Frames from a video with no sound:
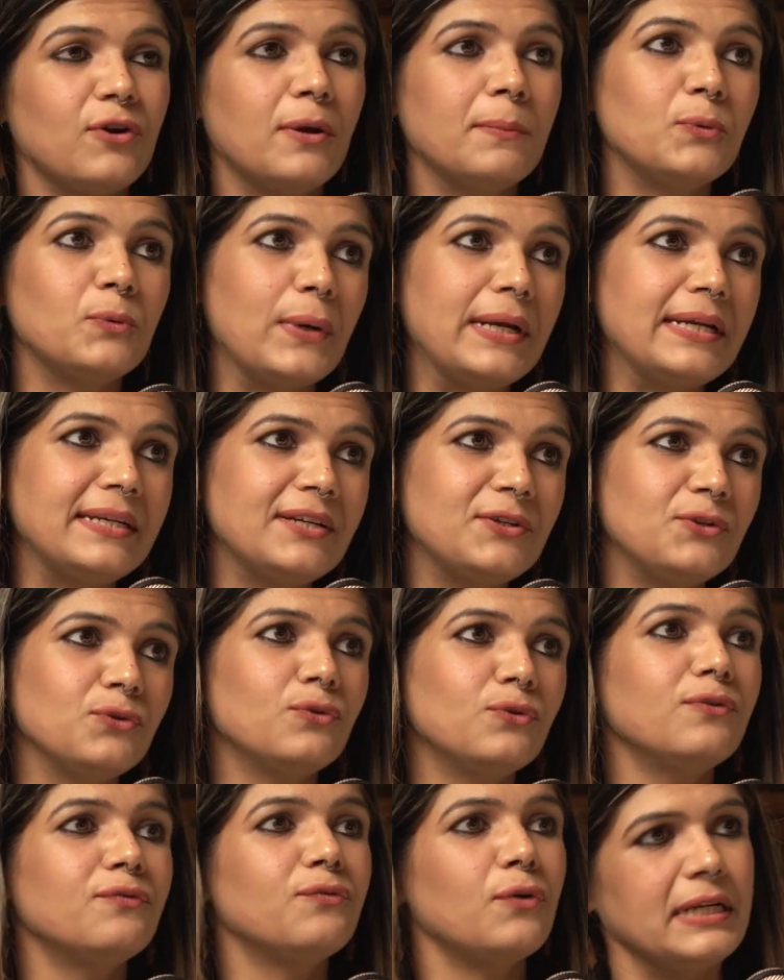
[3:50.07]
from 20
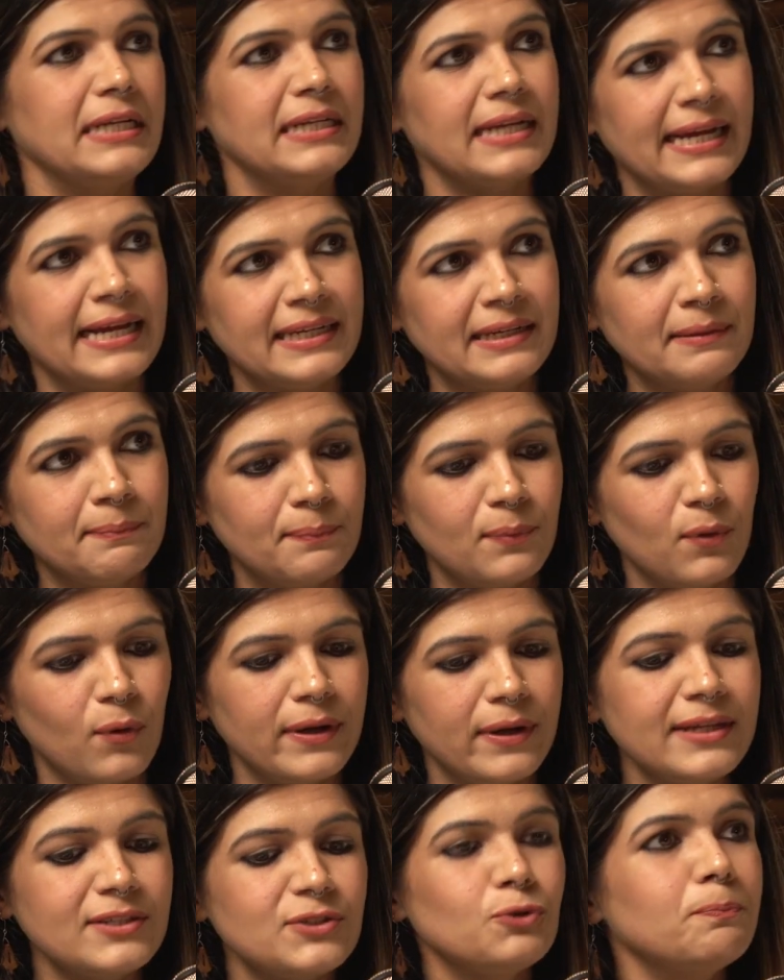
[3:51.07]
to 49
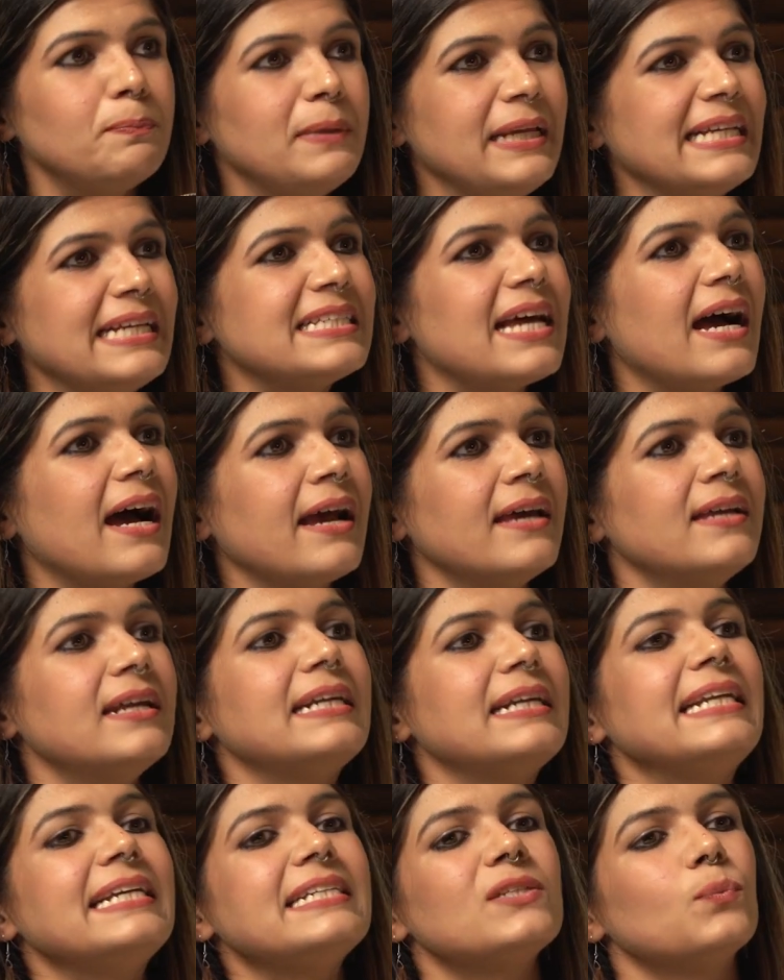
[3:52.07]
employees to please hire
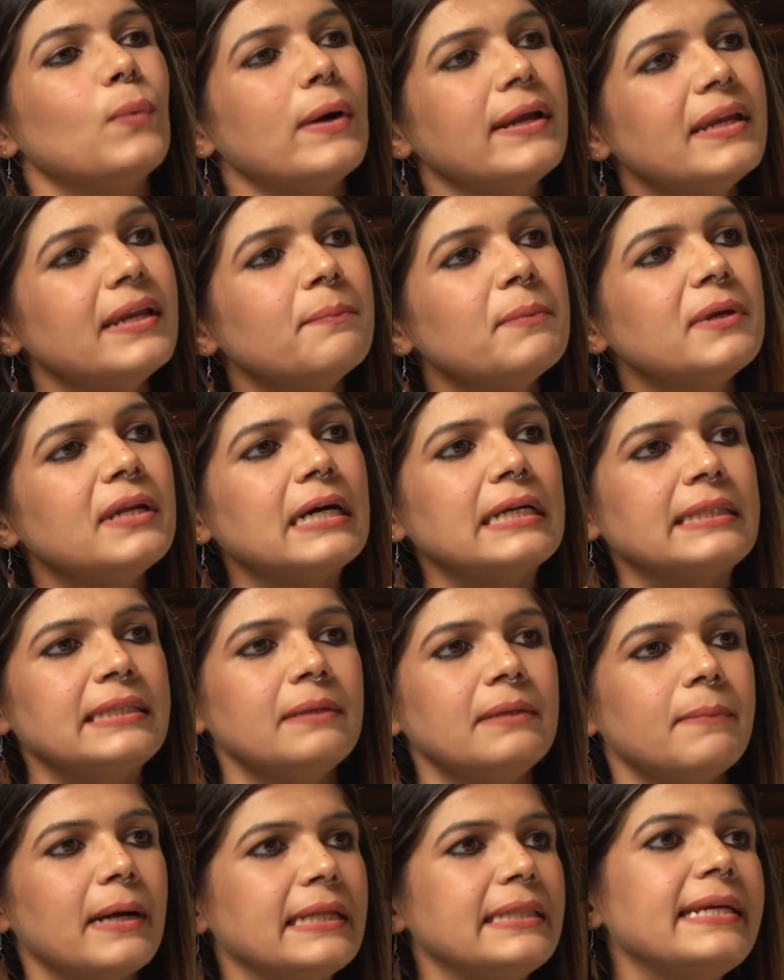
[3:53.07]
at least 1
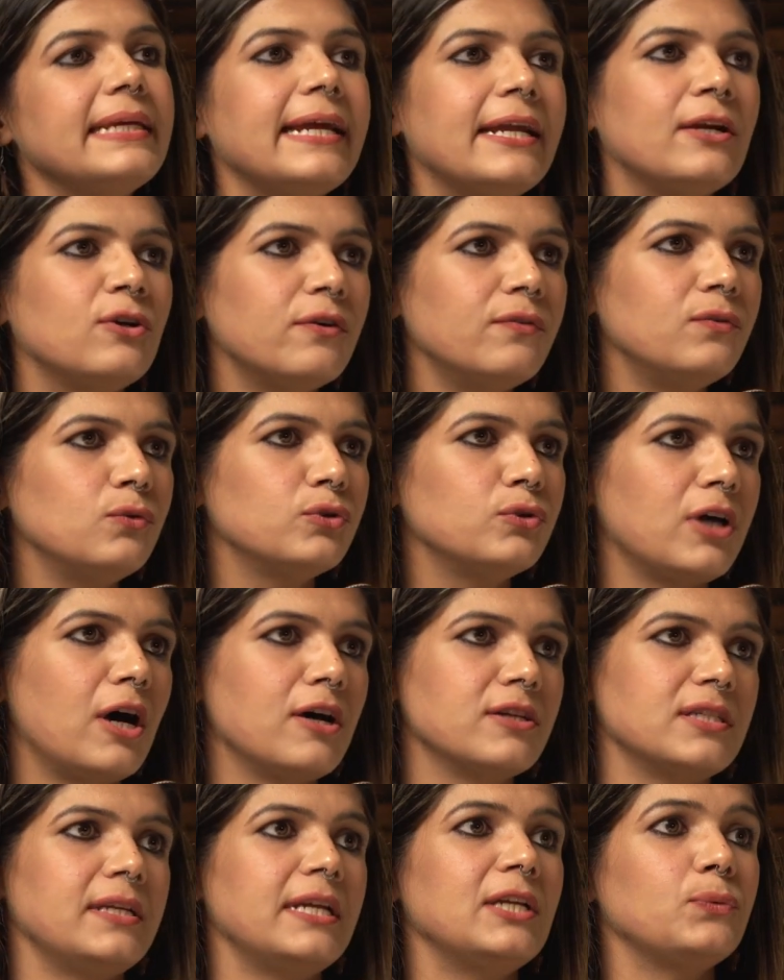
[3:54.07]
Emirati by the end of
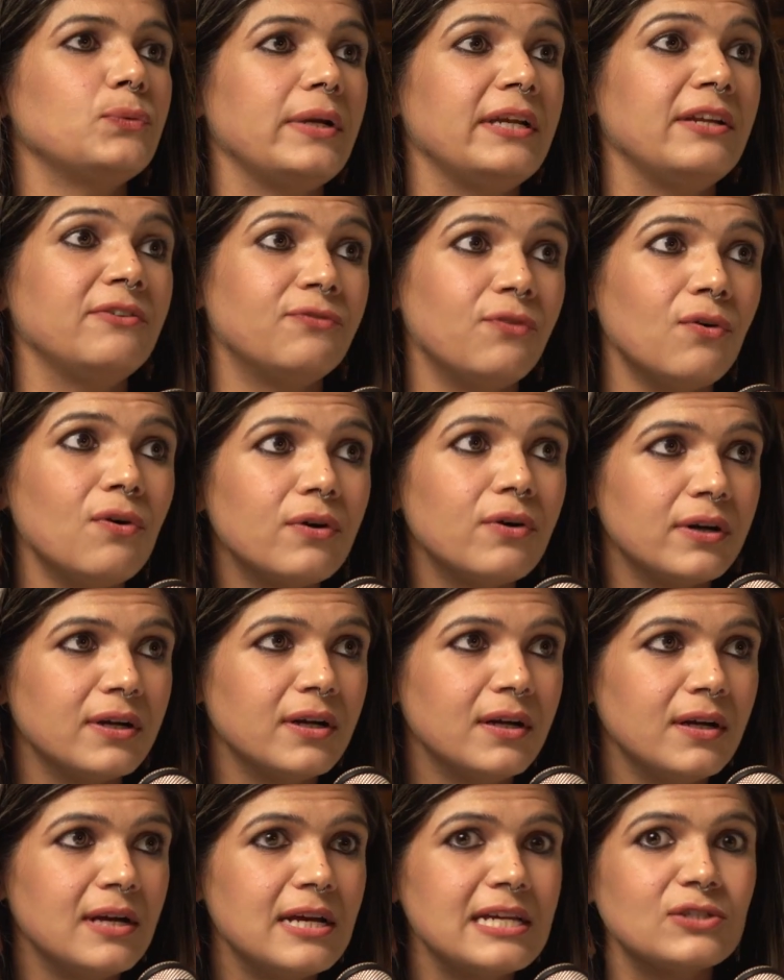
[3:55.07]
2024.
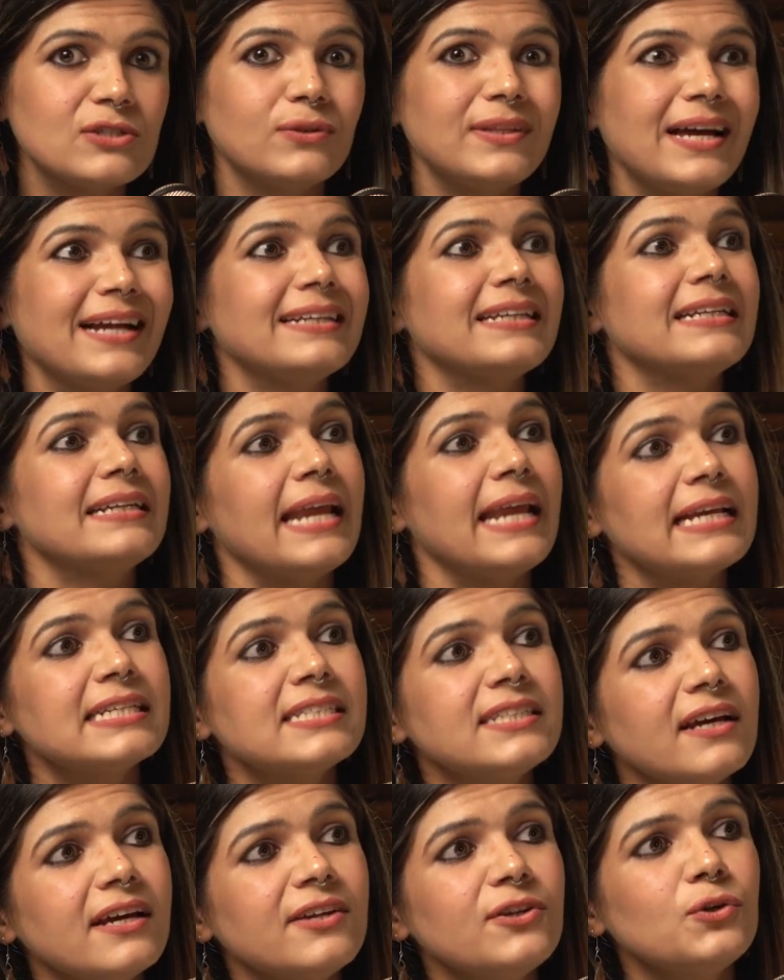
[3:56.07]
So that
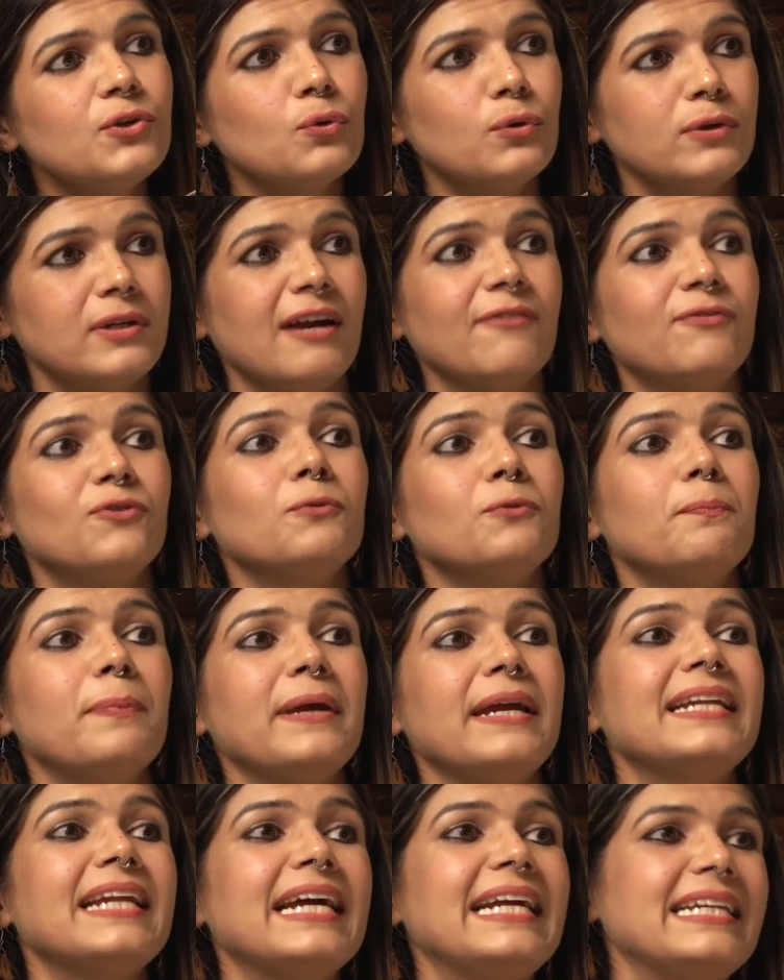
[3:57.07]
next year you don't have to
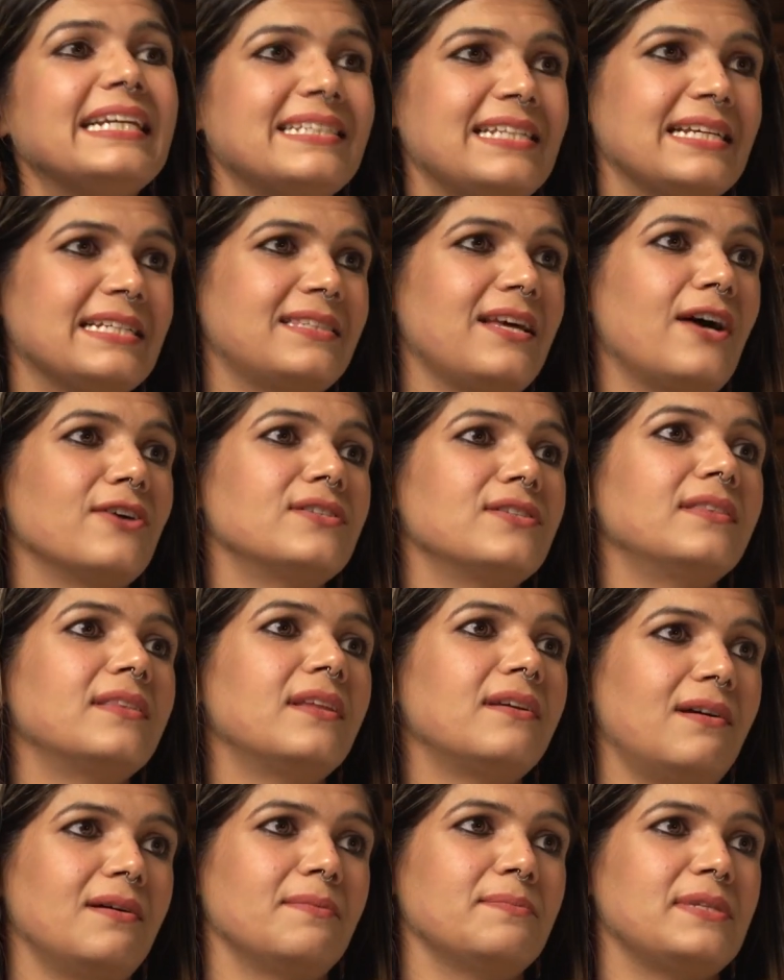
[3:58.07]
pay 96,000
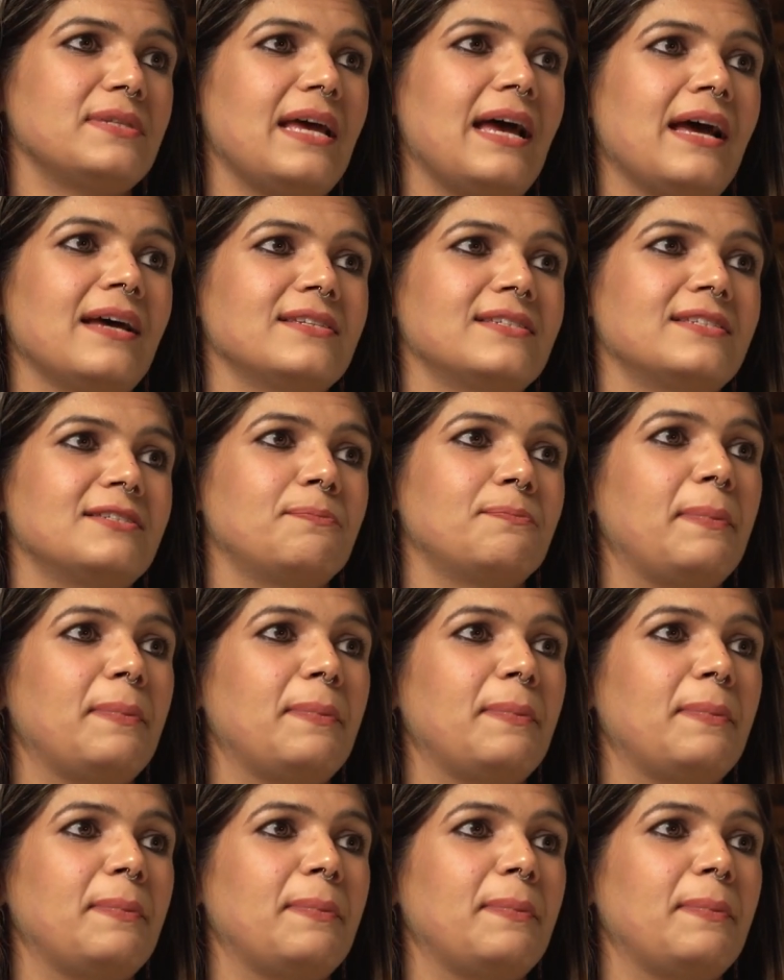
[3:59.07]
dirhams as